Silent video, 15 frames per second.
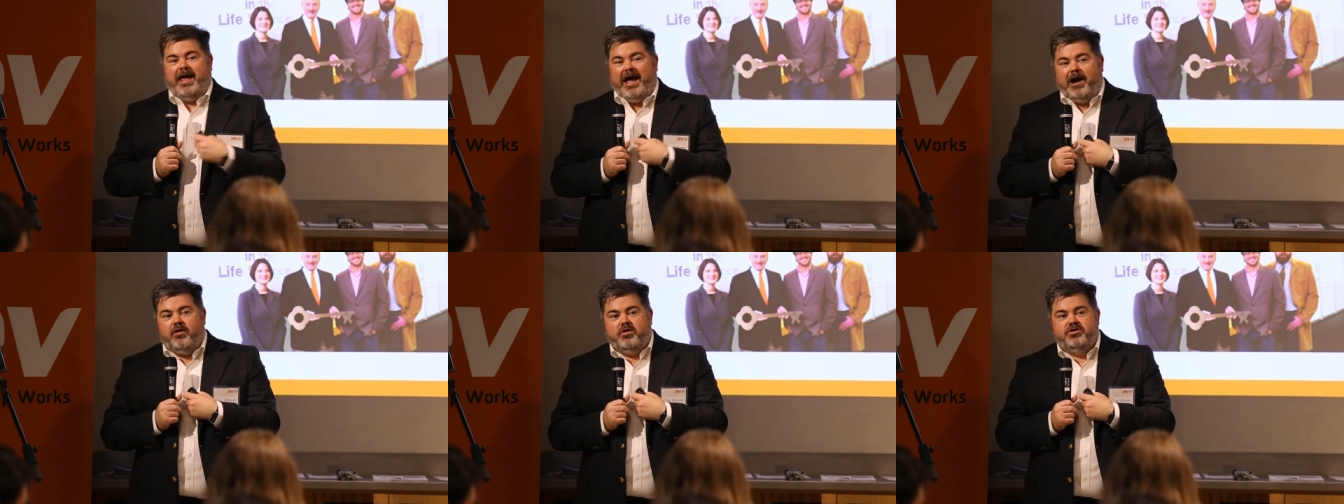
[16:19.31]

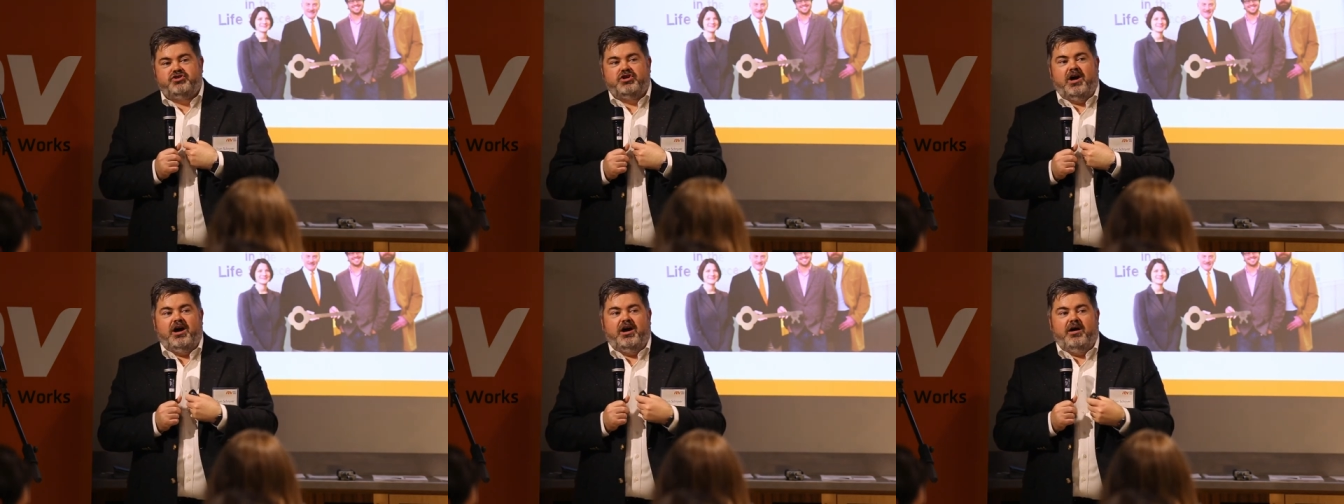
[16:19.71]
Our
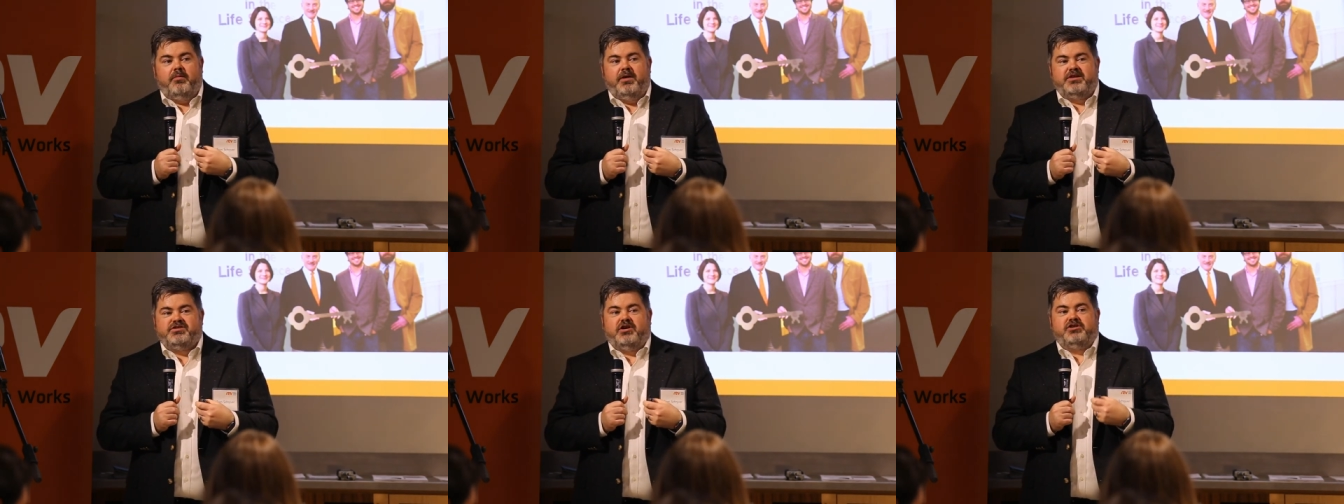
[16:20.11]
job
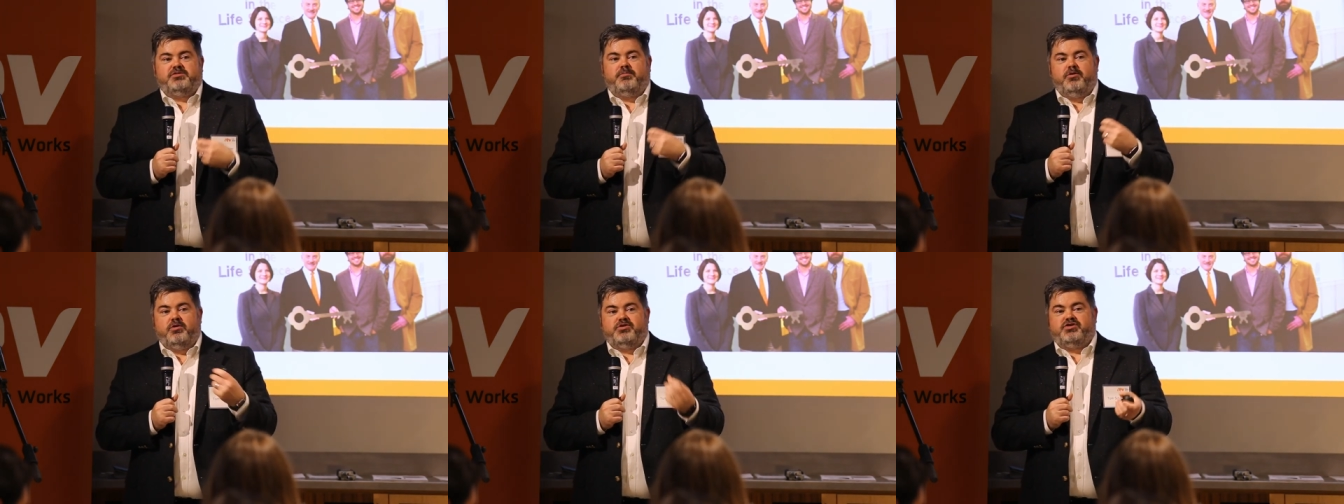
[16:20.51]
as
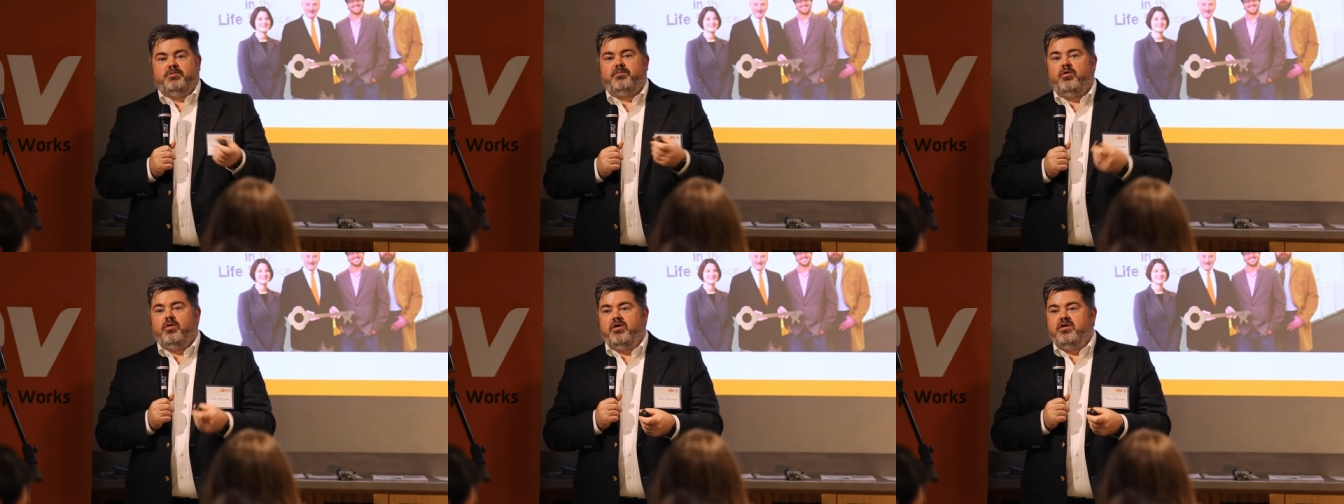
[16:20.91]
entrepreneur
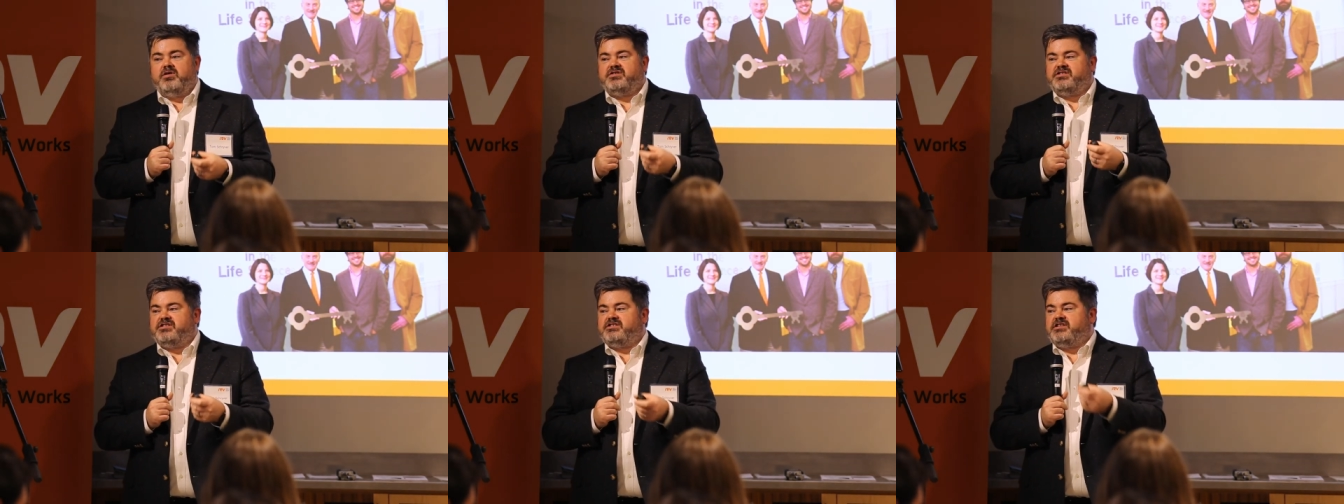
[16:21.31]

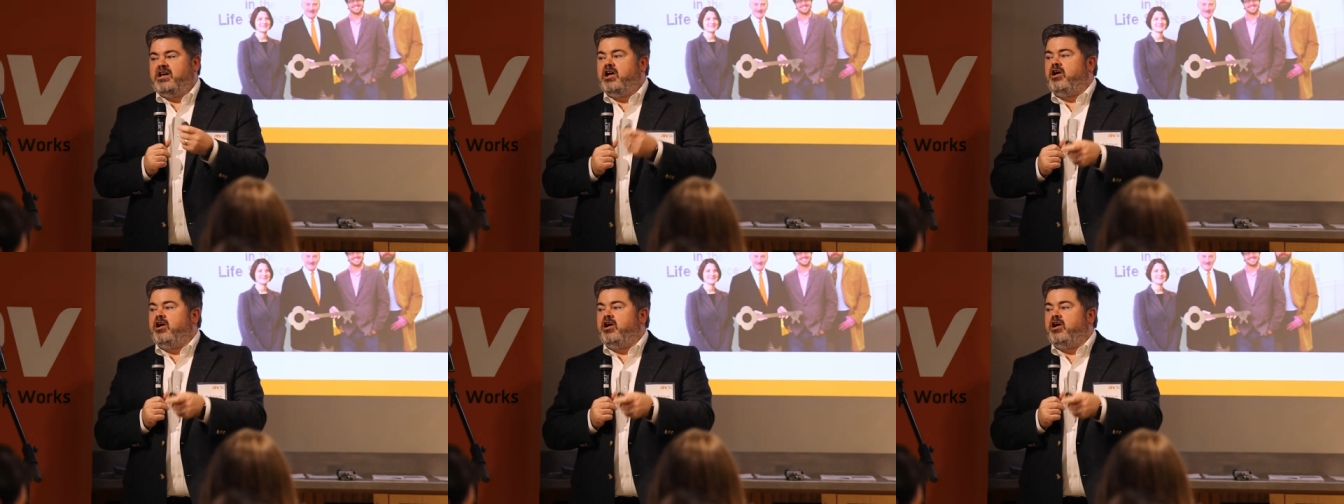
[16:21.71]
supporters is to